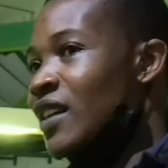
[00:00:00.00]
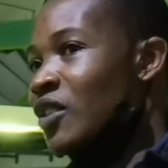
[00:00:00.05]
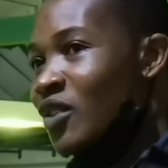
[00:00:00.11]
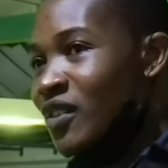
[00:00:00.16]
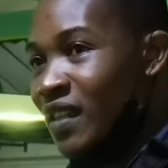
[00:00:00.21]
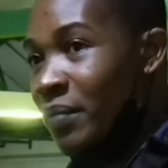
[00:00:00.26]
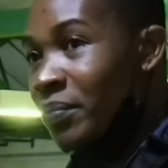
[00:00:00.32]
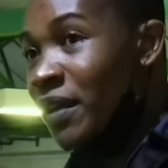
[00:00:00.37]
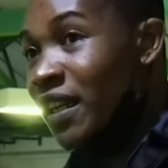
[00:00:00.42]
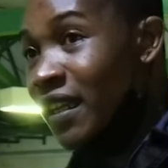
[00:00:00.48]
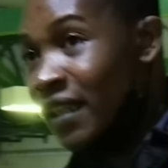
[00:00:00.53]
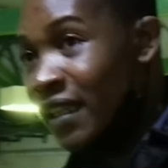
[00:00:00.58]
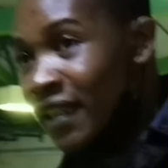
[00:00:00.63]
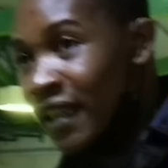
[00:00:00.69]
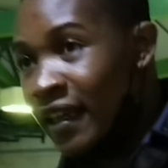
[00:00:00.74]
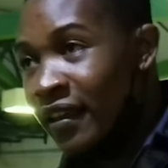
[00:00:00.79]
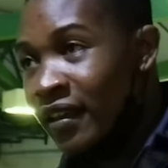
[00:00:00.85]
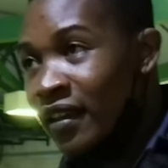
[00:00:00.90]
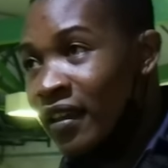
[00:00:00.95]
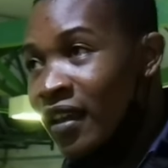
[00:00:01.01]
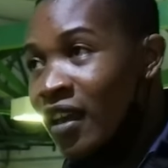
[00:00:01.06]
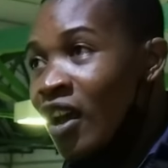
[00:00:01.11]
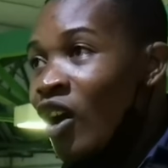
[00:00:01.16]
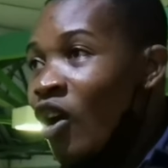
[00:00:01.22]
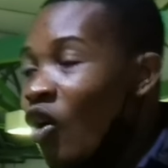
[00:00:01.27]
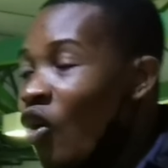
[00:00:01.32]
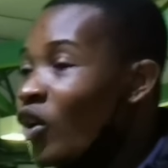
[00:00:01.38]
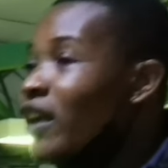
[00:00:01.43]
that was happening here.
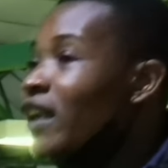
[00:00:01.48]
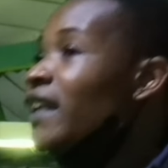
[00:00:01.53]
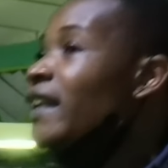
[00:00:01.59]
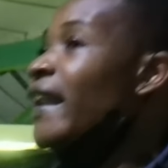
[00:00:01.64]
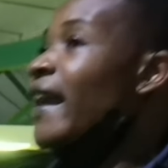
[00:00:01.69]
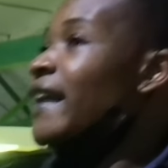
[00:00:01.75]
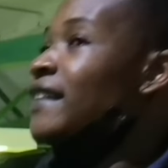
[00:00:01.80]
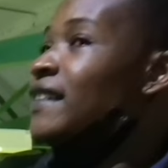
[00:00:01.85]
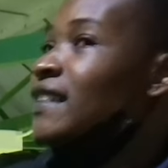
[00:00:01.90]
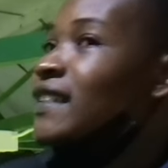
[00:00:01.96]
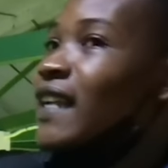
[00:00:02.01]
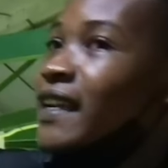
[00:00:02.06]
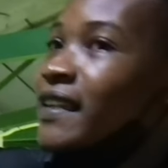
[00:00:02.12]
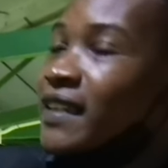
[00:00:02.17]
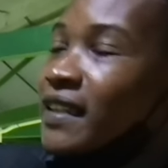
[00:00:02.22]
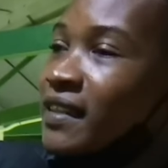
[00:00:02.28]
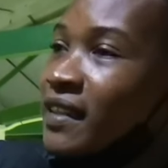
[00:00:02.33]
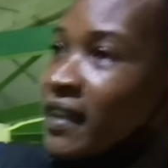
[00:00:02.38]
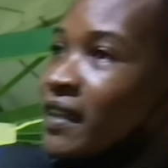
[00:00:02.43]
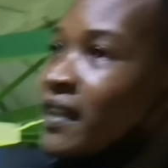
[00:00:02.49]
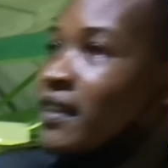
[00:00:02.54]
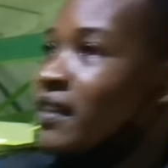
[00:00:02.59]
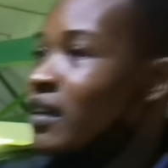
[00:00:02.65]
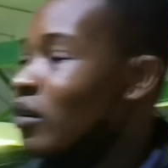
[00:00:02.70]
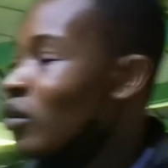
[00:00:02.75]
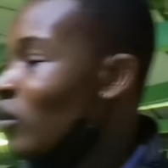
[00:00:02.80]
Only 1993, the